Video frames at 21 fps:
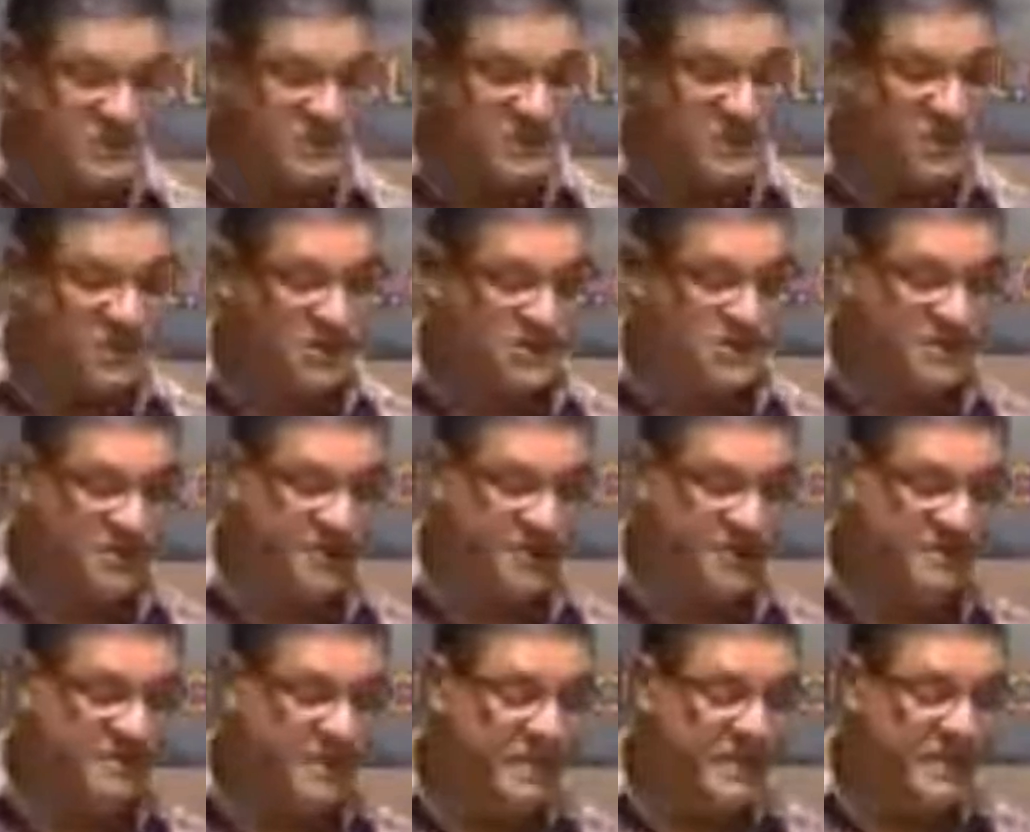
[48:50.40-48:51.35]
close
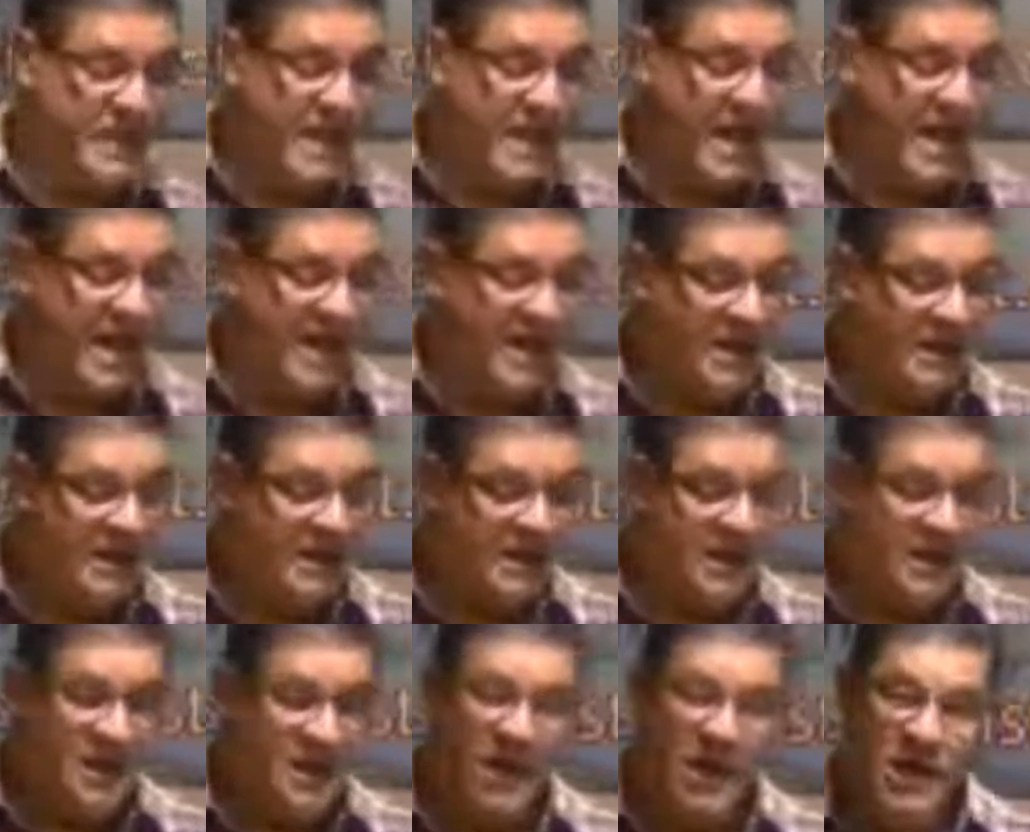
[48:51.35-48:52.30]
here.
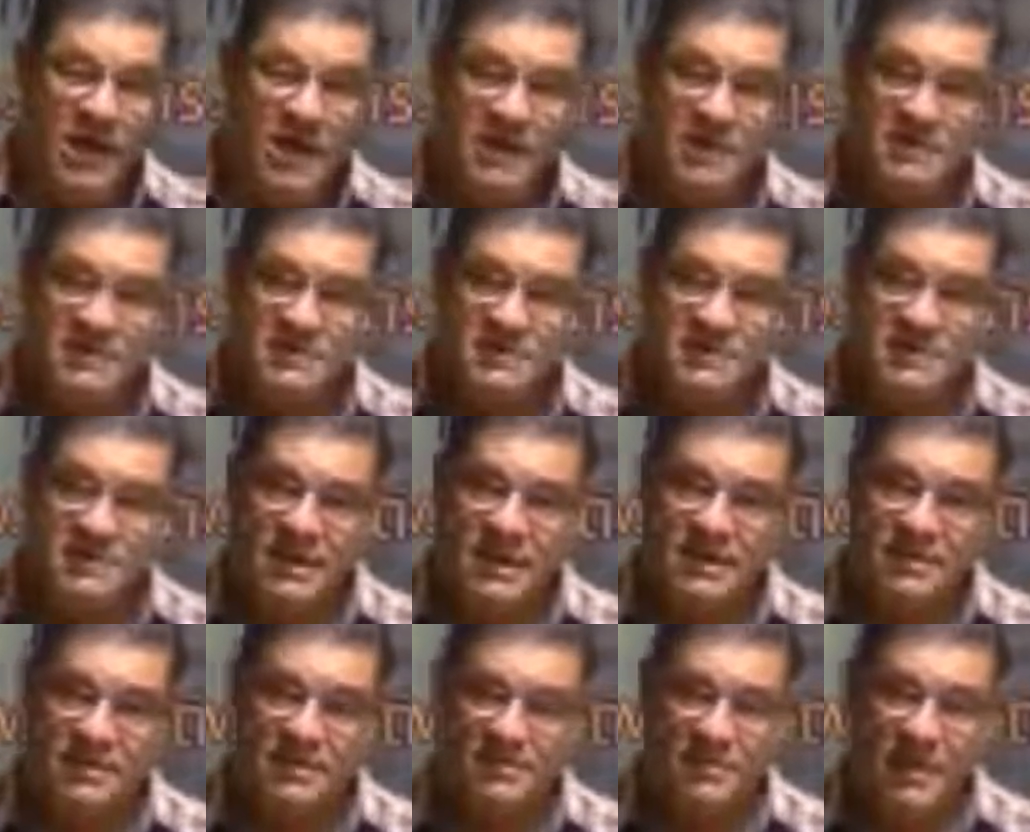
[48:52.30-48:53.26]
God
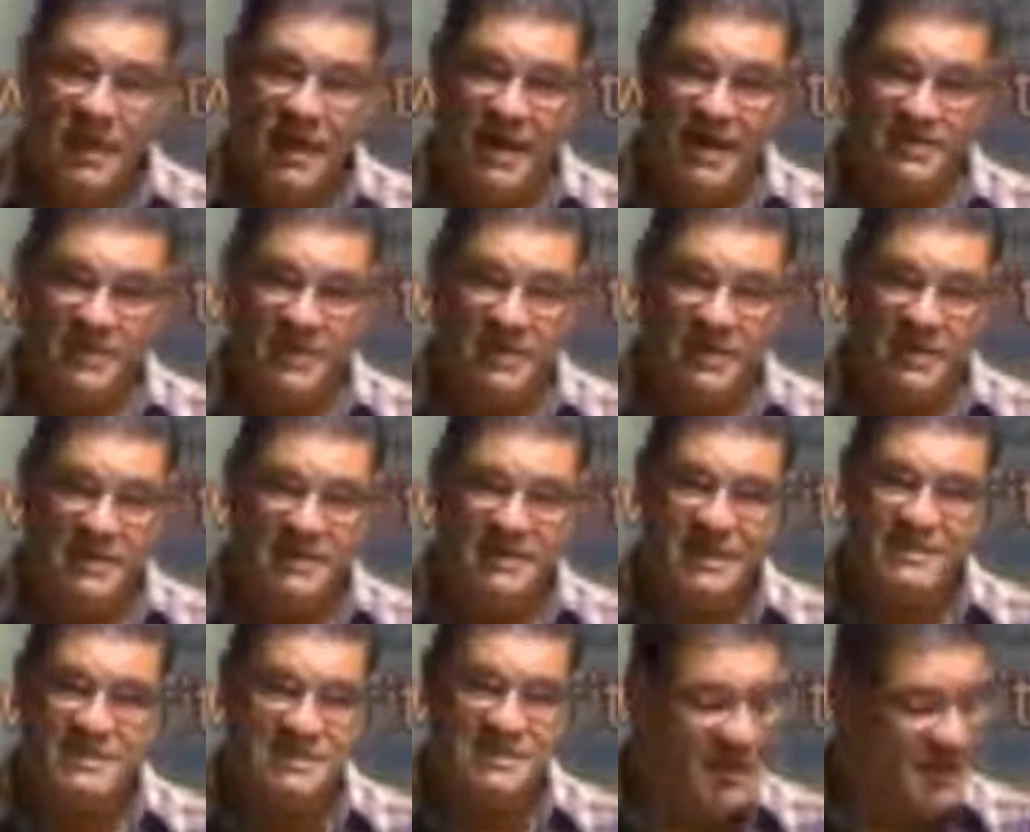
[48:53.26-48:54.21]
in the Bible, he
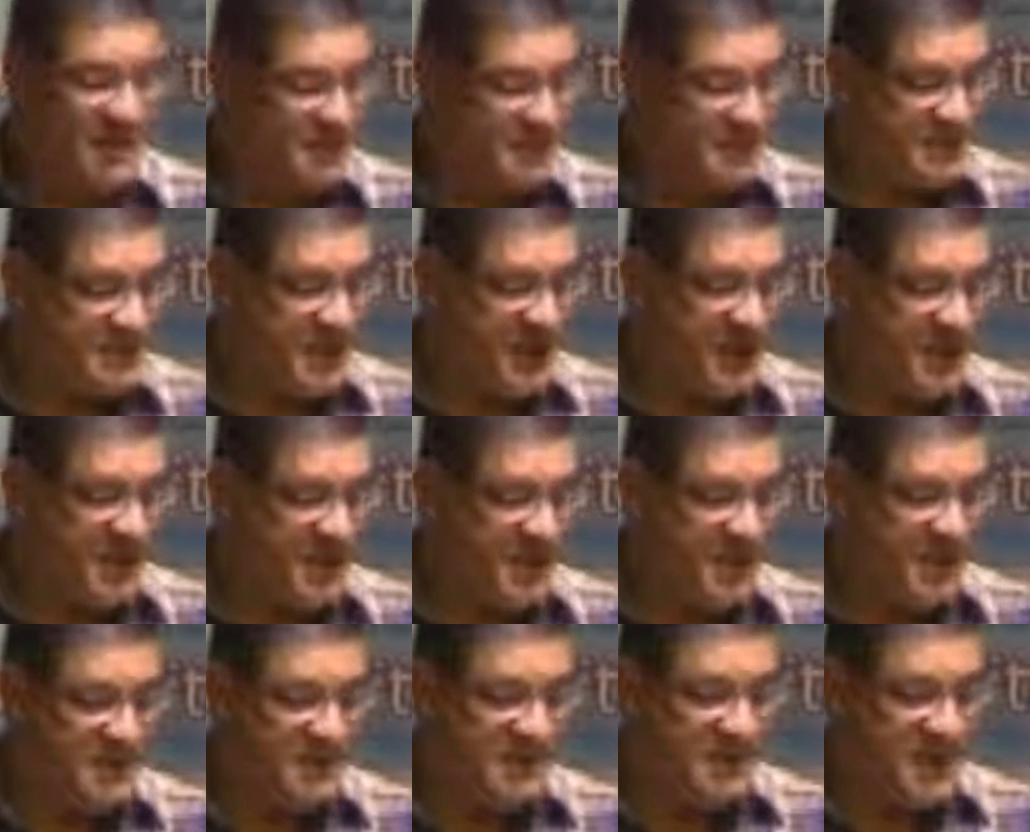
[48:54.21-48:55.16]
does not
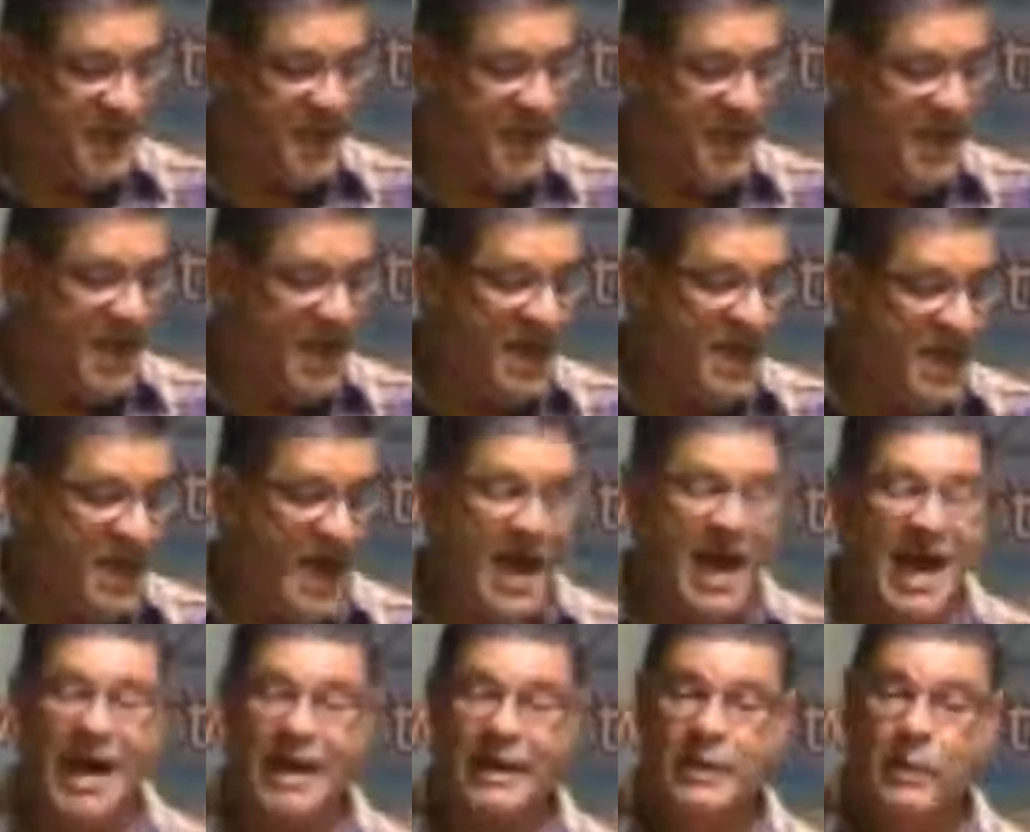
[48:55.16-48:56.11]
say,
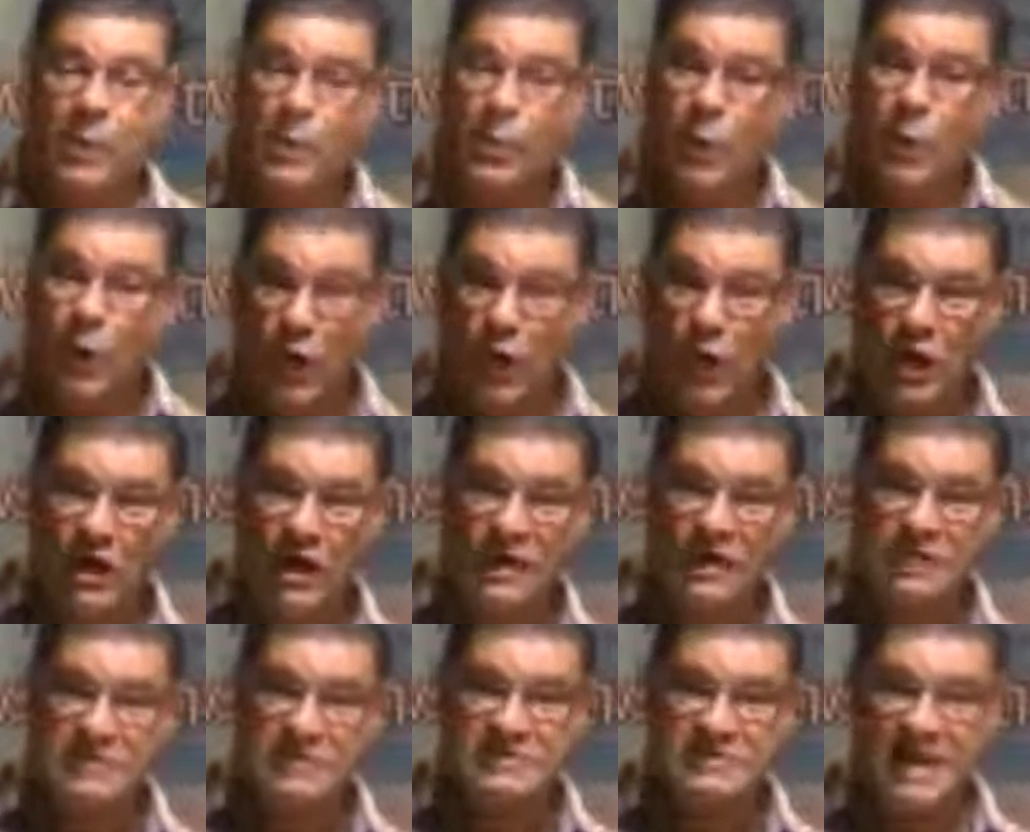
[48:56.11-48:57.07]
I
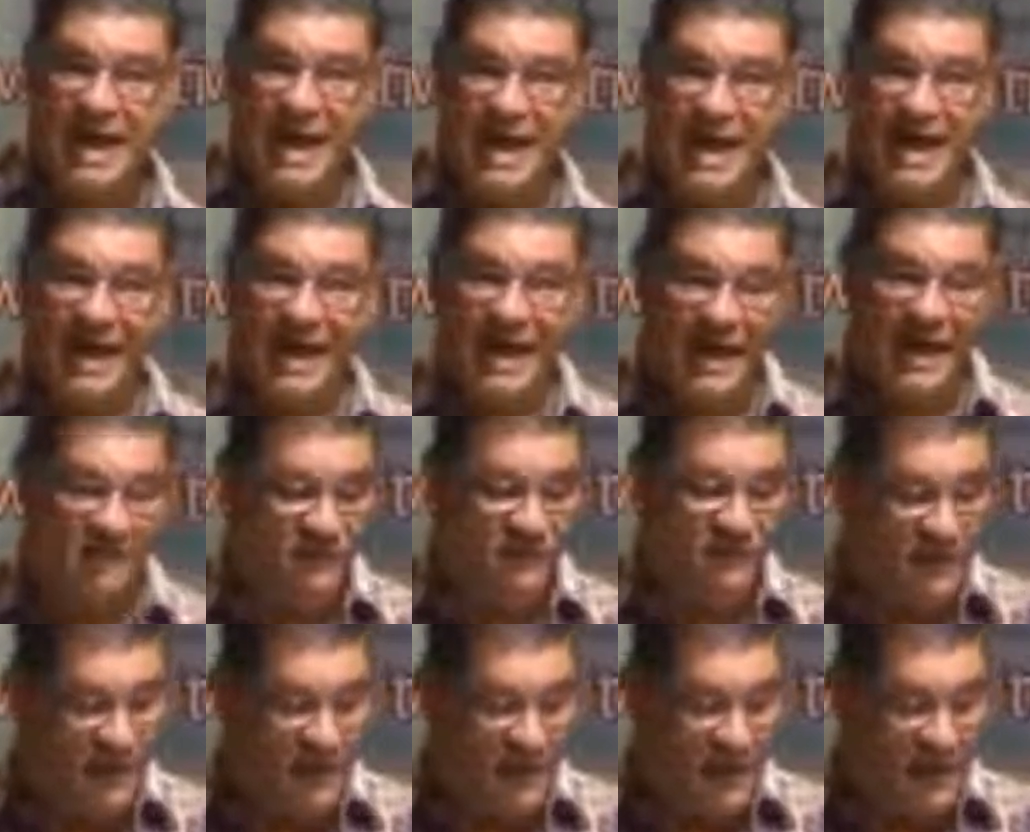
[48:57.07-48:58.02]
was, I have
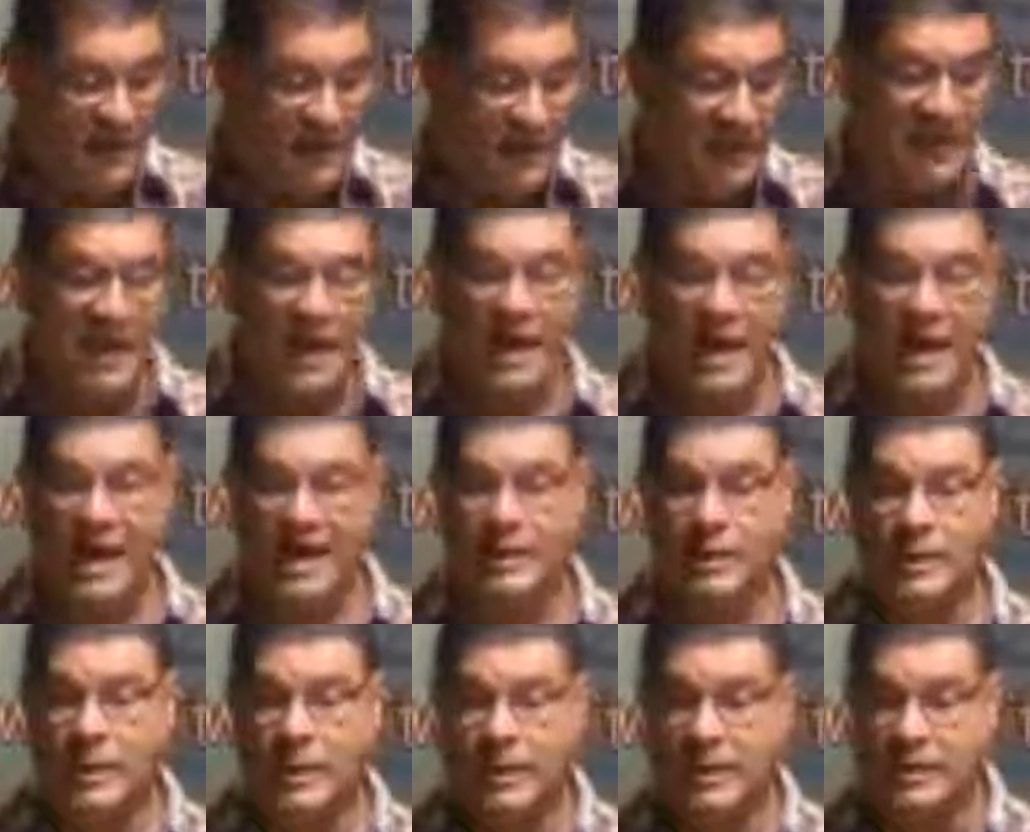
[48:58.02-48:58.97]
been, I
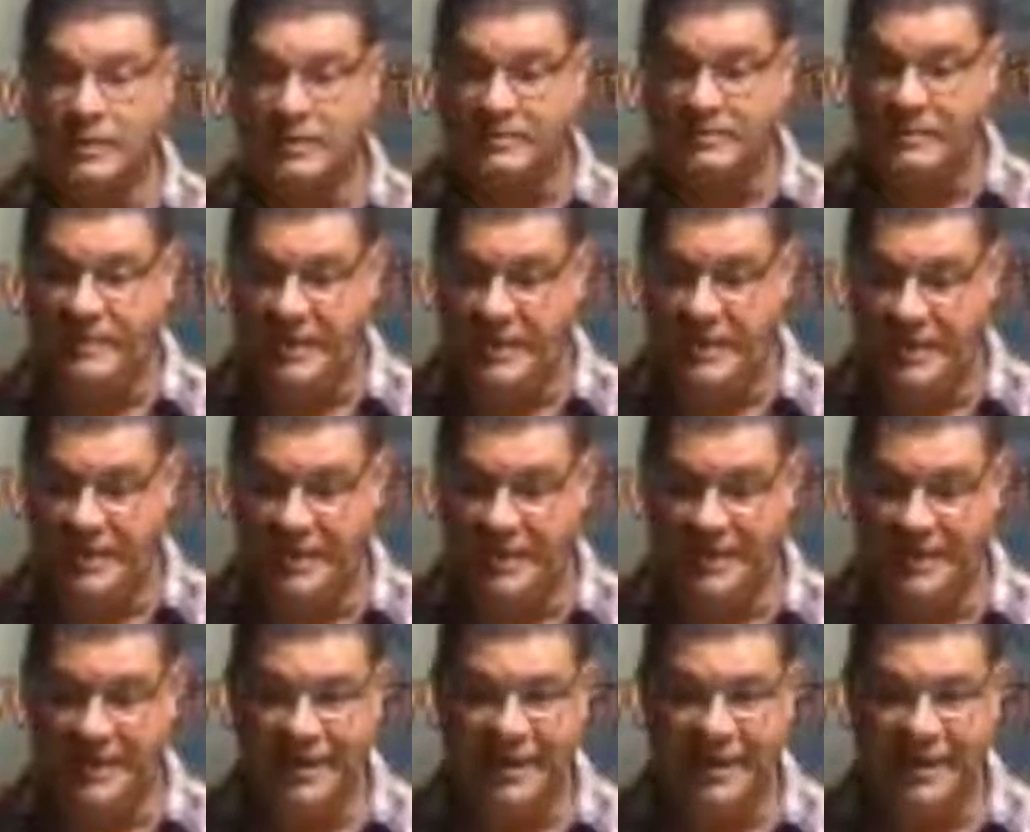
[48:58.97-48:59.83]
will be.